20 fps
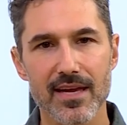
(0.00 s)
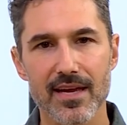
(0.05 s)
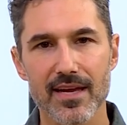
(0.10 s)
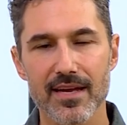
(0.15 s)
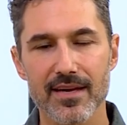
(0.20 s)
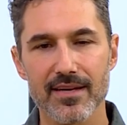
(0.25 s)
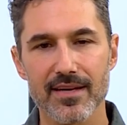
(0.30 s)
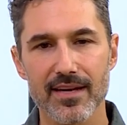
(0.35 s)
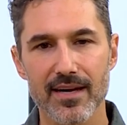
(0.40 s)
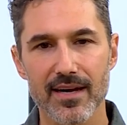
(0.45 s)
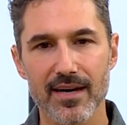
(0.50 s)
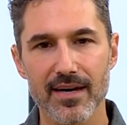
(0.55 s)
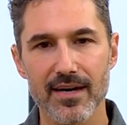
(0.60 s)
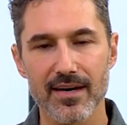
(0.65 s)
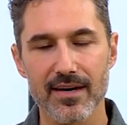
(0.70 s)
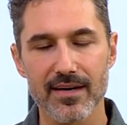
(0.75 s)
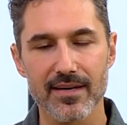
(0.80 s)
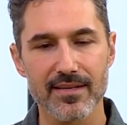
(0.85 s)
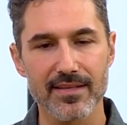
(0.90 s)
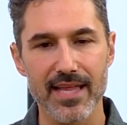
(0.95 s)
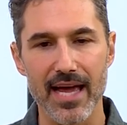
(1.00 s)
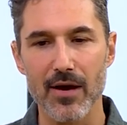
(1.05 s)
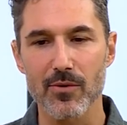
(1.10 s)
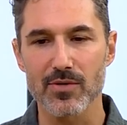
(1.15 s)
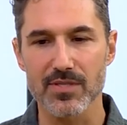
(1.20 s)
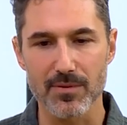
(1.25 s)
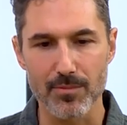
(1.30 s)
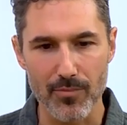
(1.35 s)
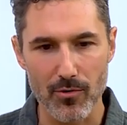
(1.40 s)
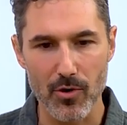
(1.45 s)
and uh, that
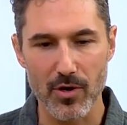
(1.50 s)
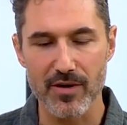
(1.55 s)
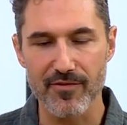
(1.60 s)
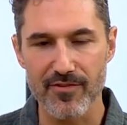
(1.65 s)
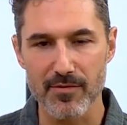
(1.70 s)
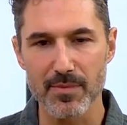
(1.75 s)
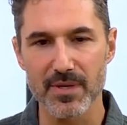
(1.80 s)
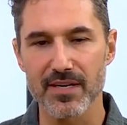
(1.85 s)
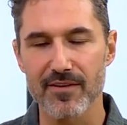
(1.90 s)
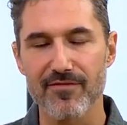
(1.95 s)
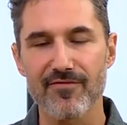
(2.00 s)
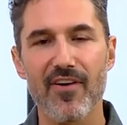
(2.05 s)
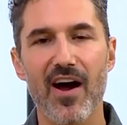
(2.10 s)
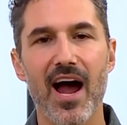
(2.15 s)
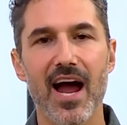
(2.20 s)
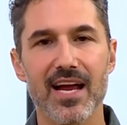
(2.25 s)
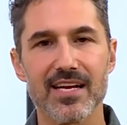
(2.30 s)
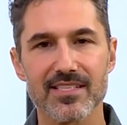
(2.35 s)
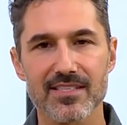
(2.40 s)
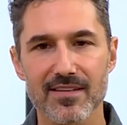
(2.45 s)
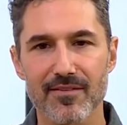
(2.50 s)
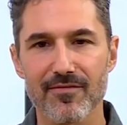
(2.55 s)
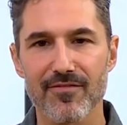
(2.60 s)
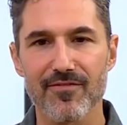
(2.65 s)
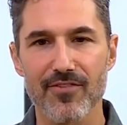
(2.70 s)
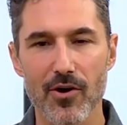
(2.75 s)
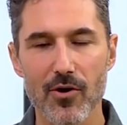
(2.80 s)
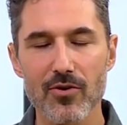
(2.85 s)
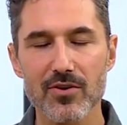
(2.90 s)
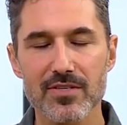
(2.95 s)
was important for me to find some
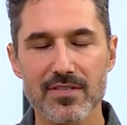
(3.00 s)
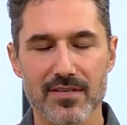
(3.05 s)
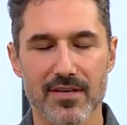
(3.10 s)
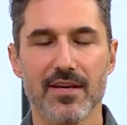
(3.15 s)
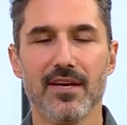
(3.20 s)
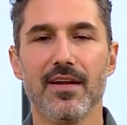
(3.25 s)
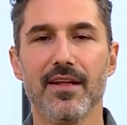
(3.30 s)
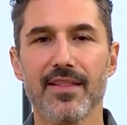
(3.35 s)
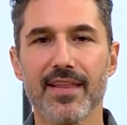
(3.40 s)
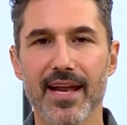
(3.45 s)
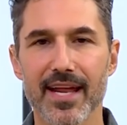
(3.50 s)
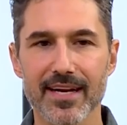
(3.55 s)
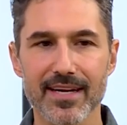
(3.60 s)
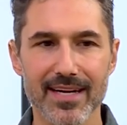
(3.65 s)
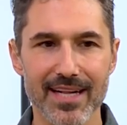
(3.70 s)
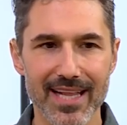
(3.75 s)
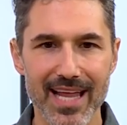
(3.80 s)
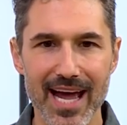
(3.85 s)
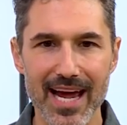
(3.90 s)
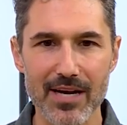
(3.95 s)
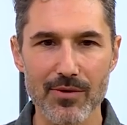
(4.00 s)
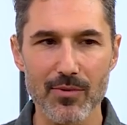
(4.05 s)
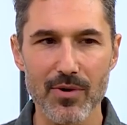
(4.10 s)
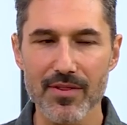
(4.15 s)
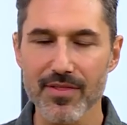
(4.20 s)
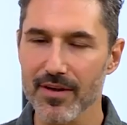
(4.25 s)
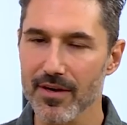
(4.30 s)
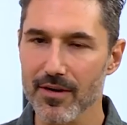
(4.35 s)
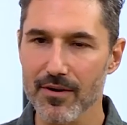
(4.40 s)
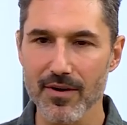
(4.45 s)
folks that I could align
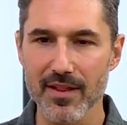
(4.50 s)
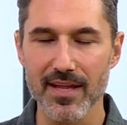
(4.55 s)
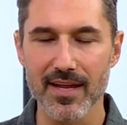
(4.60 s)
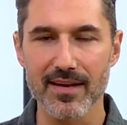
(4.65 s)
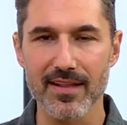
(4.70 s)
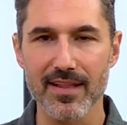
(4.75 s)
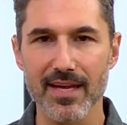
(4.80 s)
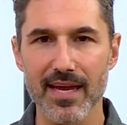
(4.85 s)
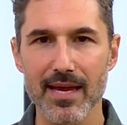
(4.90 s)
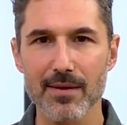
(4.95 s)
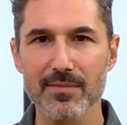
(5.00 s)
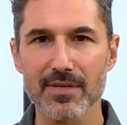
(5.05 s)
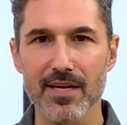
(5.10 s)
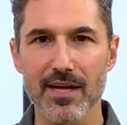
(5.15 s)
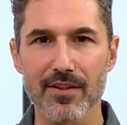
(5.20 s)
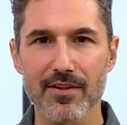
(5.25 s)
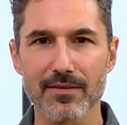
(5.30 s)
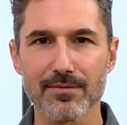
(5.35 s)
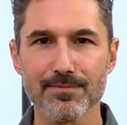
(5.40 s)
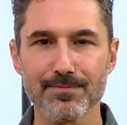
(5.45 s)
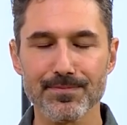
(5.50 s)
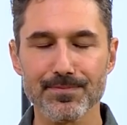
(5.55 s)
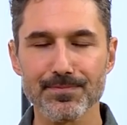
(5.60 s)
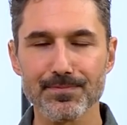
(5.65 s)
with and go to the end of the game together.